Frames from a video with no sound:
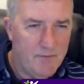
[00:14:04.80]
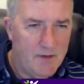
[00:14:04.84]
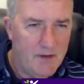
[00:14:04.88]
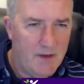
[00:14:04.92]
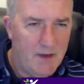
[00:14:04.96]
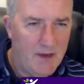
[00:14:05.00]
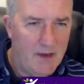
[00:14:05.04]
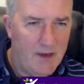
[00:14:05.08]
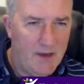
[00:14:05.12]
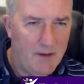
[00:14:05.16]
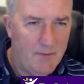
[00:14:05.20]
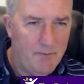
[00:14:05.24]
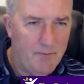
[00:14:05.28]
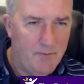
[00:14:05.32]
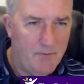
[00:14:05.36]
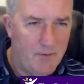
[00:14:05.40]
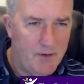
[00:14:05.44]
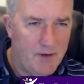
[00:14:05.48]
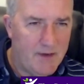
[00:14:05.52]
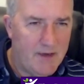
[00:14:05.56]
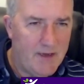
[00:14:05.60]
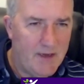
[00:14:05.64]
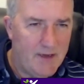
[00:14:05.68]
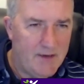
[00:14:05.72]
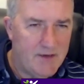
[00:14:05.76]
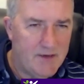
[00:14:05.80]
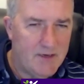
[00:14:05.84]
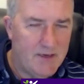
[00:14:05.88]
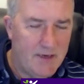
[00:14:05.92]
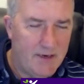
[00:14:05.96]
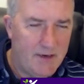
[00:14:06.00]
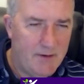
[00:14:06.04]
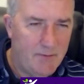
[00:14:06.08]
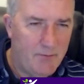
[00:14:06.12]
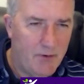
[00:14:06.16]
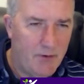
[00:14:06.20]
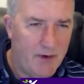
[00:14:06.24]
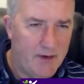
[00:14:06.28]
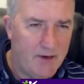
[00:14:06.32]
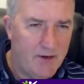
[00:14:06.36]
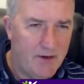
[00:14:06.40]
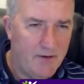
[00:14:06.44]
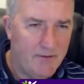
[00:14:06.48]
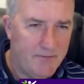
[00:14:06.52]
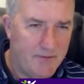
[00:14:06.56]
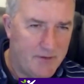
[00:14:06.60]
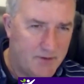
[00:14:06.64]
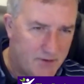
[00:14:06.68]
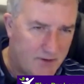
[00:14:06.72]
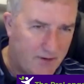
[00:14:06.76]
Well, you can't just let it break
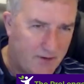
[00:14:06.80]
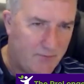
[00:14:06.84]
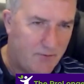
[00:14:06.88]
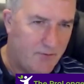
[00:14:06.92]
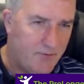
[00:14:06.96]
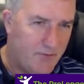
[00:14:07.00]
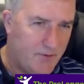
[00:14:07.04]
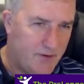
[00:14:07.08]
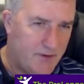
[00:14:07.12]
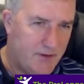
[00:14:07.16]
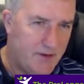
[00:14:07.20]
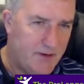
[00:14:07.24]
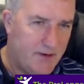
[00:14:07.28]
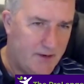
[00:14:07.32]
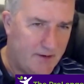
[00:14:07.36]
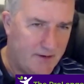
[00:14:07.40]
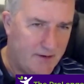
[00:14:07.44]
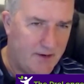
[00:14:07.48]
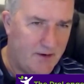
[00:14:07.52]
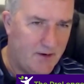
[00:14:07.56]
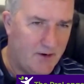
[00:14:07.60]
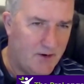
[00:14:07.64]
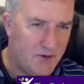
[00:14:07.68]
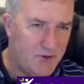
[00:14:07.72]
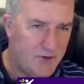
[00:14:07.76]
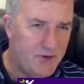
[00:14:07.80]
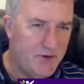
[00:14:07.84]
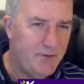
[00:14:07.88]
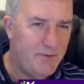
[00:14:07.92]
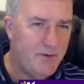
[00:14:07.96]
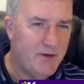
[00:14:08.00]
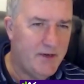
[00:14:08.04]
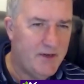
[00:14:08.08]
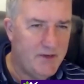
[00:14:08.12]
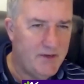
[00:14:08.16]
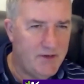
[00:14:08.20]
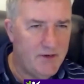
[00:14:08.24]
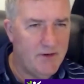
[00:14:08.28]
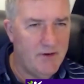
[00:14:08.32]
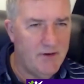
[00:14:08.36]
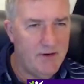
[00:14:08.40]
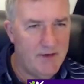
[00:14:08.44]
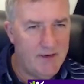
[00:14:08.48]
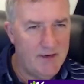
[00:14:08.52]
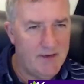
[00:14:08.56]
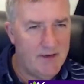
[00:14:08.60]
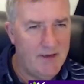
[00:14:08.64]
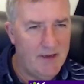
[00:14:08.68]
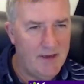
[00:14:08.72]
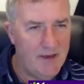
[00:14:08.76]
off and travel further down the artery, because you're going
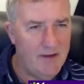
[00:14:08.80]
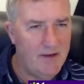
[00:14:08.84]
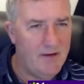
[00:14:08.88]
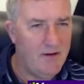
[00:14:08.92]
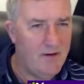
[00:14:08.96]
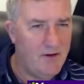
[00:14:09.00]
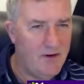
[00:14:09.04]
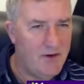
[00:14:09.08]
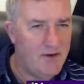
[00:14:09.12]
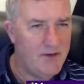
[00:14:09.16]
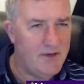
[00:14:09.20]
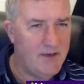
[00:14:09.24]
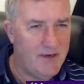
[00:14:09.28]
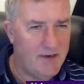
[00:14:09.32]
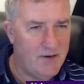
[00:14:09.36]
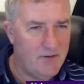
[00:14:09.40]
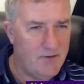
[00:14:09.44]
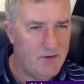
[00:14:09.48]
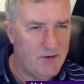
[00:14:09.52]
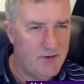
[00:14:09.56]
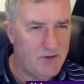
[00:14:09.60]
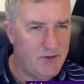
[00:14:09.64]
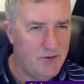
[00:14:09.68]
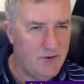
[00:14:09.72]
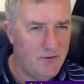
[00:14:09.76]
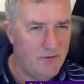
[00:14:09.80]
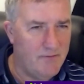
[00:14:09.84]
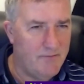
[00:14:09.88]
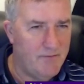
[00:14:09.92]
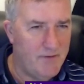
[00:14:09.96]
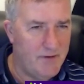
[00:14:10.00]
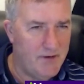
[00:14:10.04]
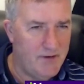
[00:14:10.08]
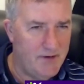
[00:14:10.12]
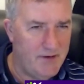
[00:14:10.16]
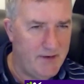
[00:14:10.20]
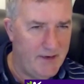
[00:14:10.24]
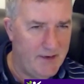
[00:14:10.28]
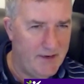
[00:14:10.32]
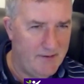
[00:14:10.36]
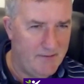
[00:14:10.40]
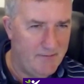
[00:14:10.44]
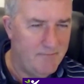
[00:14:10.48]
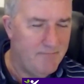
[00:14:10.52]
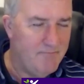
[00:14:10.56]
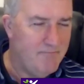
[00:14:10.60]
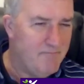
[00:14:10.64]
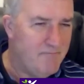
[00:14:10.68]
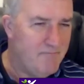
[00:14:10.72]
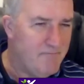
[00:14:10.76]
to get a heart attack or a stroke further down,
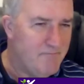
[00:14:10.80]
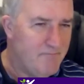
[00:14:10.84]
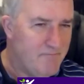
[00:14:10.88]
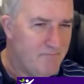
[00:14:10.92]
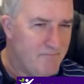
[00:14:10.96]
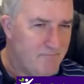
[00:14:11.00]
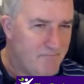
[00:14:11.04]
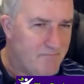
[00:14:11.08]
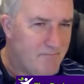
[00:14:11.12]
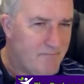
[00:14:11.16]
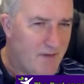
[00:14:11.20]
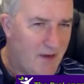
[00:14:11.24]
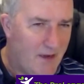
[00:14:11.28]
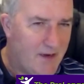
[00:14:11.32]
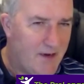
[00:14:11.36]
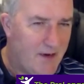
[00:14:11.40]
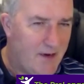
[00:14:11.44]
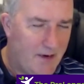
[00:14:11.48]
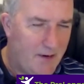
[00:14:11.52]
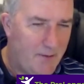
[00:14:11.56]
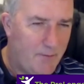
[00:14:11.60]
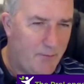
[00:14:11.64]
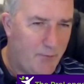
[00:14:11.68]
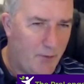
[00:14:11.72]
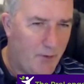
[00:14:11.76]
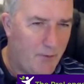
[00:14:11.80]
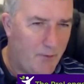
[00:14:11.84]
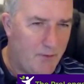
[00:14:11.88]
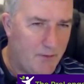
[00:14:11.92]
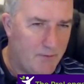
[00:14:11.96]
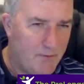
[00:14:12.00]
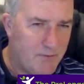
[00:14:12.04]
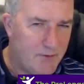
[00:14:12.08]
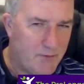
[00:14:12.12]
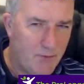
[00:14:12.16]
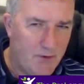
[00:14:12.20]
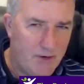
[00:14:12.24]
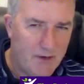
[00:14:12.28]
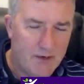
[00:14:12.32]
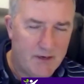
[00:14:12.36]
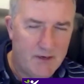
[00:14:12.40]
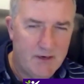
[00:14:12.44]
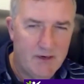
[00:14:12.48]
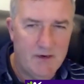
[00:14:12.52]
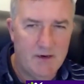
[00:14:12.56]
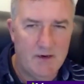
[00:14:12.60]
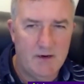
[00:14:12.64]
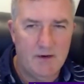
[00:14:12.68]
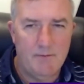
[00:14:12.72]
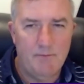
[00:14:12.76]
and problems will
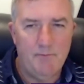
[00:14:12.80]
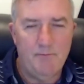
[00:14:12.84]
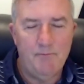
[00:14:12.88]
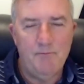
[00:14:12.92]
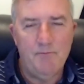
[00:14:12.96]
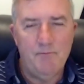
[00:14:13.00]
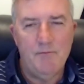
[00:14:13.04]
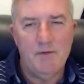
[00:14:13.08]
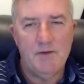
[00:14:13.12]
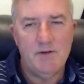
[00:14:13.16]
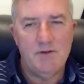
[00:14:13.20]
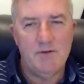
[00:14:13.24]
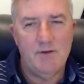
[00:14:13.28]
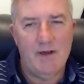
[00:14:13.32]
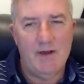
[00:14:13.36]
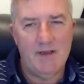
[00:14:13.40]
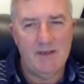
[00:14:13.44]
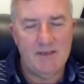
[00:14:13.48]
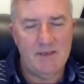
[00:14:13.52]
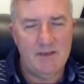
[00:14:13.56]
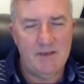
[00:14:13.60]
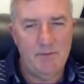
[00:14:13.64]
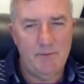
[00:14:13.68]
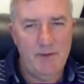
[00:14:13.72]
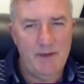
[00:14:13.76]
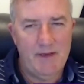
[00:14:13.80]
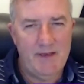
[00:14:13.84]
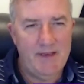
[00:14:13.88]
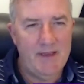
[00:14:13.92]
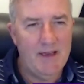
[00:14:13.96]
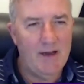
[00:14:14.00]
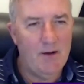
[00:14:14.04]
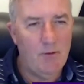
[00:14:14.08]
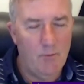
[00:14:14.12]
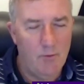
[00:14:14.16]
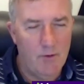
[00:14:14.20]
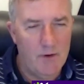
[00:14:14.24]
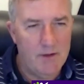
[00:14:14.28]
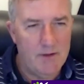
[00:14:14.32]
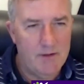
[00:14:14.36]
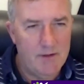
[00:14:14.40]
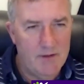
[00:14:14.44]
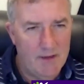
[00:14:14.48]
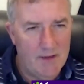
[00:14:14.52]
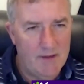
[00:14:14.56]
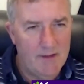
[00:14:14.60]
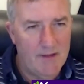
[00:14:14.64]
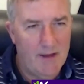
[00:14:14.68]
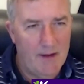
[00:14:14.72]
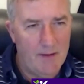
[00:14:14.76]
occur. So it has to be dealt
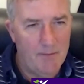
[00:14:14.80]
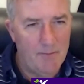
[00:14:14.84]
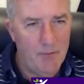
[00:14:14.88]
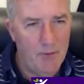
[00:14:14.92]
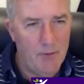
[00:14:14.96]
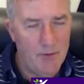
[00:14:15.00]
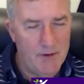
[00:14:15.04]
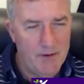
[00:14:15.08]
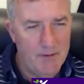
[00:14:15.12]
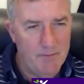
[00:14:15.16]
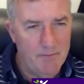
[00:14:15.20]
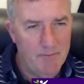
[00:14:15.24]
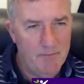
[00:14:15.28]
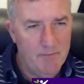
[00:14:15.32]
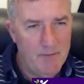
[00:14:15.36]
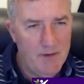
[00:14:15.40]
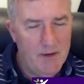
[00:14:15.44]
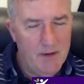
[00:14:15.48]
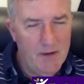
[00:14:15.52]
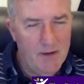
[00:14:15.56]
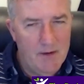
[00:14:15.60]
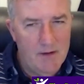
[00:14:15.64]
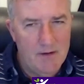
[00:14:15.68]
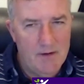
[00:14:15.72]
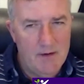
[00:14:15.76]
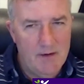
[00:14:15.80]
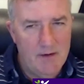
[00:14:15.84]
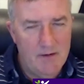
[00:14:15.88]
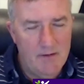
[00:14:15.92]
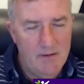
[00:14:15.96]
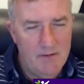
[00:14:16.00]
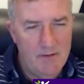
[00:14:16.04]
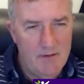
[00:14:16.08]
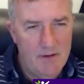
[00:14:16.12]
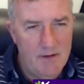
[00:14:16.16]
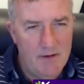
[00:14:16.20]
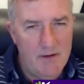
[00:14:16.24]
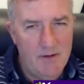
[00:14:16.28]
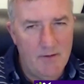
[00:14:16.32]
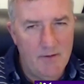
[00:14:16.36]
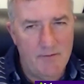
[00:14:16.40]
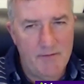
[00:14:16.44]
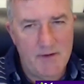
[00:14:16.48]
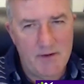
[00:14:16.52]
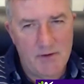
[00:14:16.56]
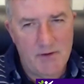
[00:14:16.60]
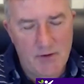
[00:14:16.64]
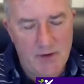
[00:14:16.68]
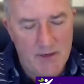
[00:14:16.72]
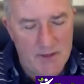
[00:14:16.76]
with at that point. Now, you know, if
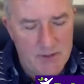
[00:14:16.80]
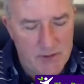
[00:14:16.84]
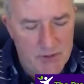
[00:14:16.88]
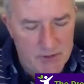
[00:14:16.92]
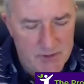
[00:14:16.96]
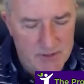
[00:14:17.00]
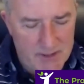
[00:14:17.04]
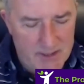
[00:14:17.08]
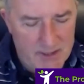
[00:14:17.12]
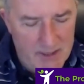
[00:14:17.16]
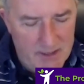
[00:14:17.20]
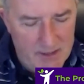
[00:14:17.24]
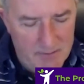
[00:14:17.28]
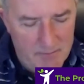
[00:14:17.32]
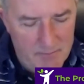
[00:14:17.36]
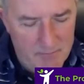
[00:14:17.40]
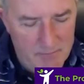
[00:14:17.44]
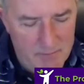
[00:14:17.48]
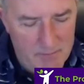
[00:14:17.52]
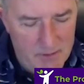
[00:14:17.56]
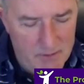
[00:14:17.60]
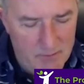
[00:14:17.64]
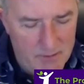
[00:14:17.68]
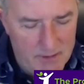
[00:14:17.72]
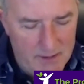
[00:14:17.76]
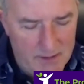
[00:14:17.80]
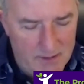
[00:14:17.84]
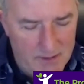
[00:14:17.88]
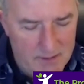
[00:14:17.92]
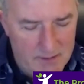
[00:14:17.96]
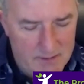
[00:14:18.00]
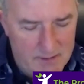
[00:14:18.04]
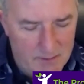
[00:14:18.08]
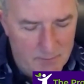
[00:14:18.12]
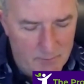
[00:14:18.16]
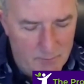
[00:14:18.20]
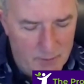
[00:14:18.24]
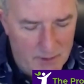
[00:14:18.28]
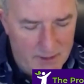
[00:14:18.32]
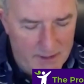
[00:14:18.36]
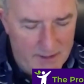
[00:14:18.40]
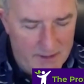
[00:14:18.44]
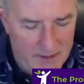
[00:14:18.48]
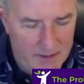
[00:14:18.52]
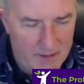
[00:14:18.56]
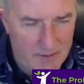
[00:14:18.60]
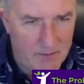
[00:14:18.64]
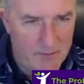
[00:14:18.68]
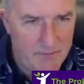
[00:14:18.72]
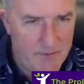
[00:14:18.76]
you scratch your skin, you'll get some
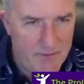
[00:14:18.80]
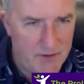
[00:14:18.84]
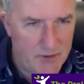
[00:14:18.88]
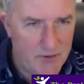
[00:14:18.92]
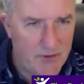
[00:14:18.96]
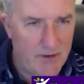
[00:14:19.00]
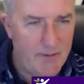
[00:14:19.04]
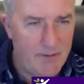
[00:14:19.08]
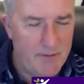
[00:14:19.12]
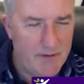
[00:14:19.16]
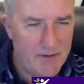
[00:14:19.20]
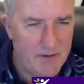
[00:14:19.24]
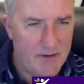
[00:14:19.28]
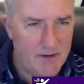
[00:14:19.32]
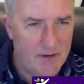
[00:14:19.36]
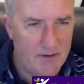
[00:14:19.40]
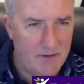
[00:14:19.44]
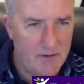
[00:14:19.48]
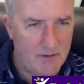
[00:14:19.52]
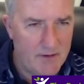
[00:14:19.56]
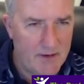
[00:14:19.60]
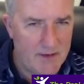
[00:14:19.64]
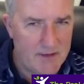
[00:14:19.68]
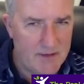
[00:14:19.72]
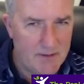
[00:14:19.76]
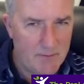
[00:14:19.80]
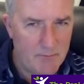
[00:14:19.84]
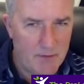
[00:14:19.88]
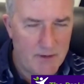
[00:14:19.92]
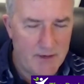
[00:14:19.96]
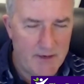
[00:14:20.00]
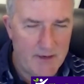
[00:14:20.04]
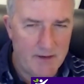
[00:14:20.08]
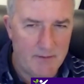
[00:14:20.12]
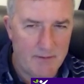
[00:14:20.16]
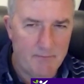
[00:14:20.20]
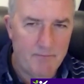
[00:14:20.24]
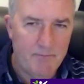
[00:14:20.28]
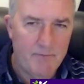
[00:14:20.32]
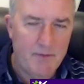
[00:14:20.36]
bleeding, or if you scrape your skin, you'll get some bleeding,